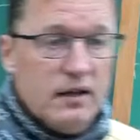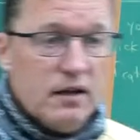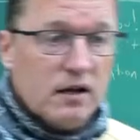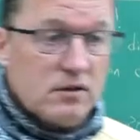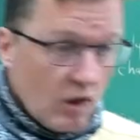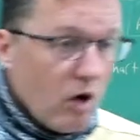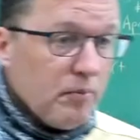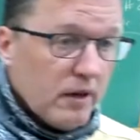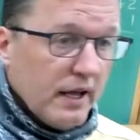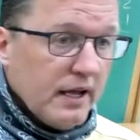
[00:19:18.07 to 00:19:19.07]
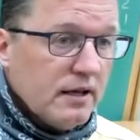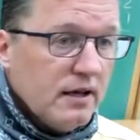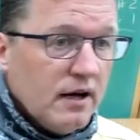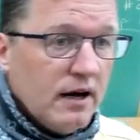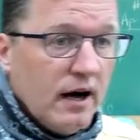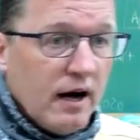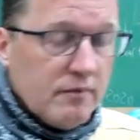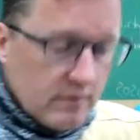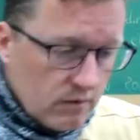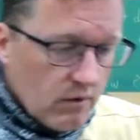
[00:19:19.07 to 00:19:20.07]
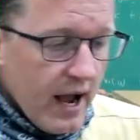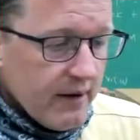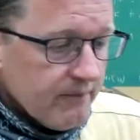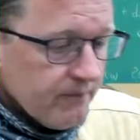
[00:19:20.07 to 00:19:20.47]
uh, globally. Uh, Ryan.